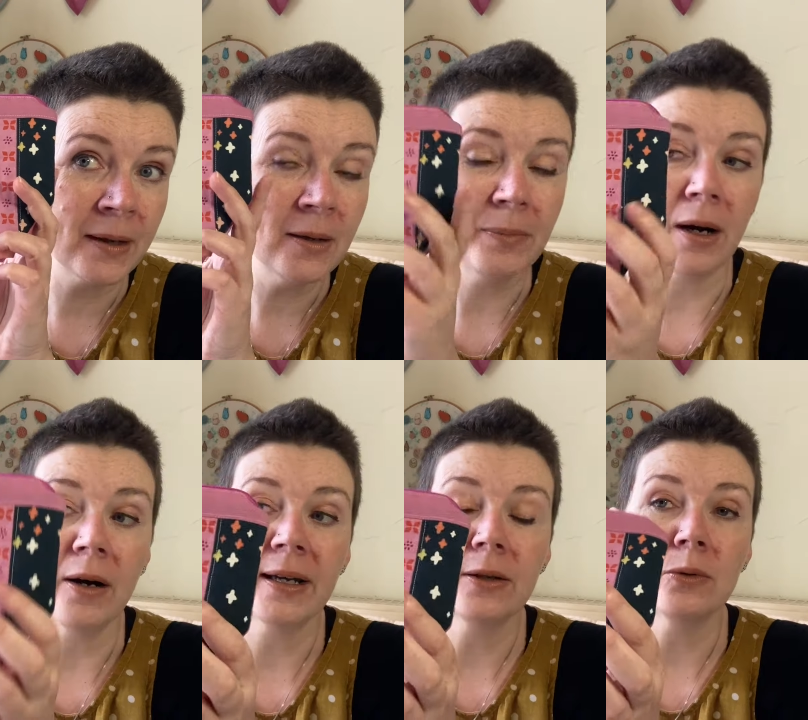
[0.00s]
but
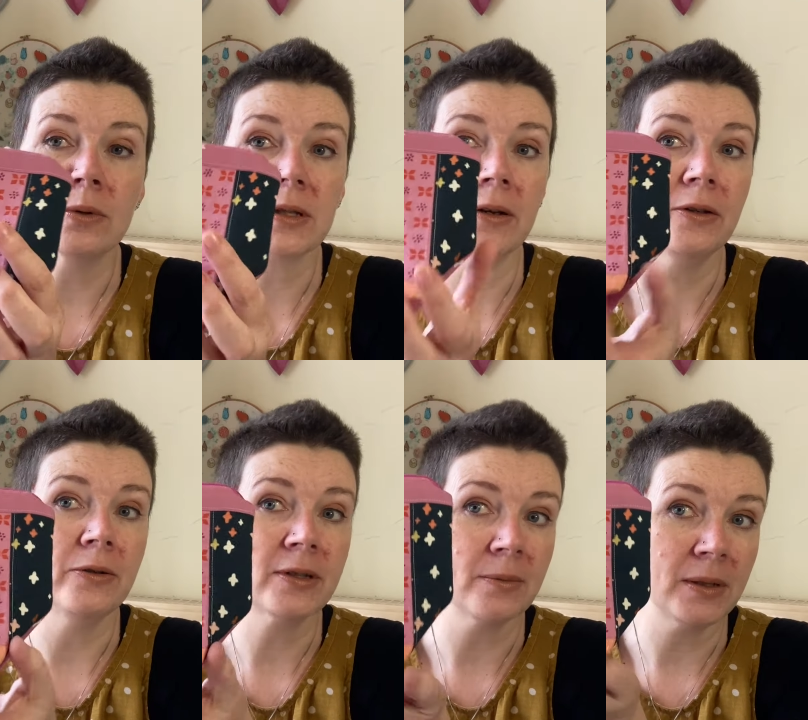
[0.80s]
I also use
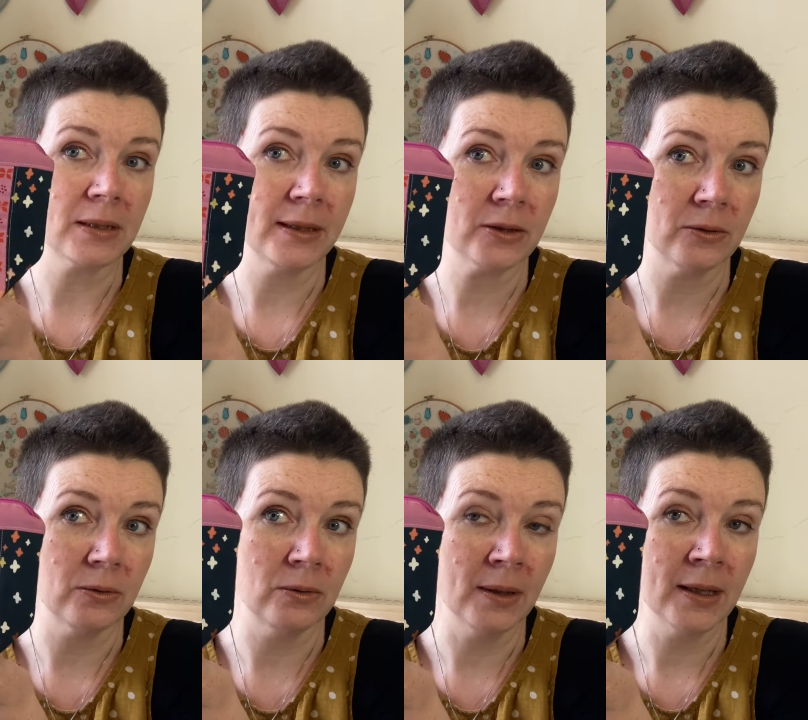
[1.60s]
them as little
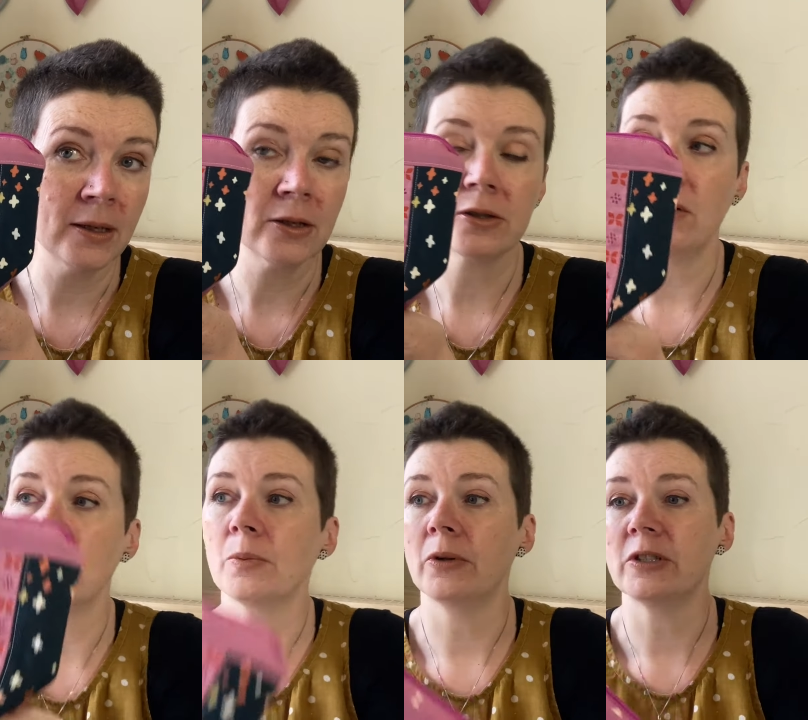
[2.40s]
sock
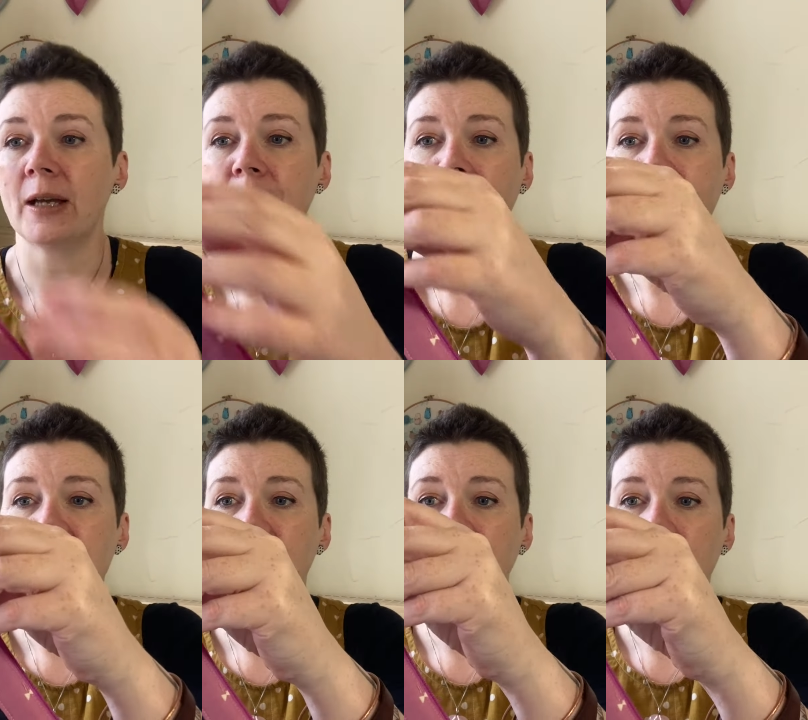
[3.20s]
project bags
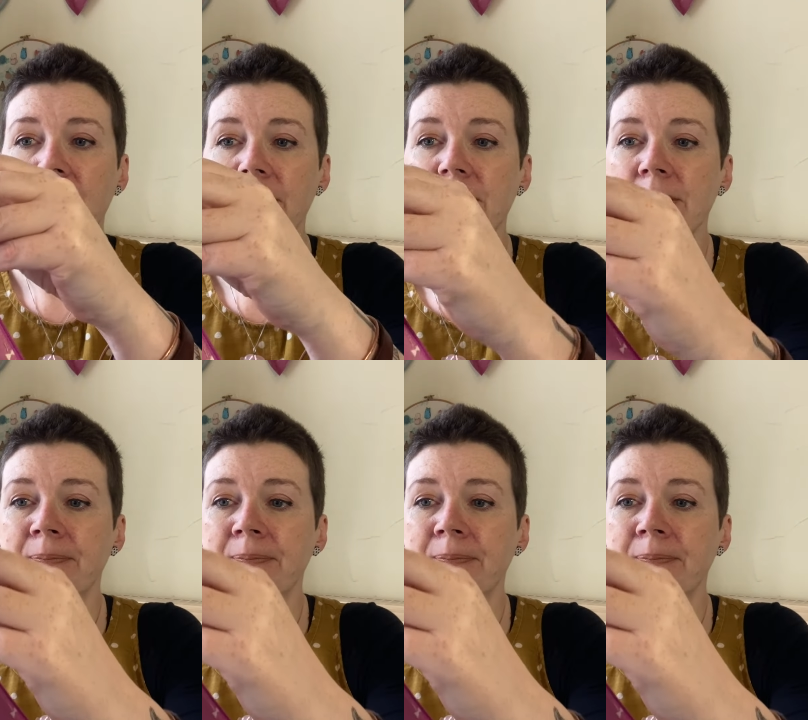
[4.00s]
because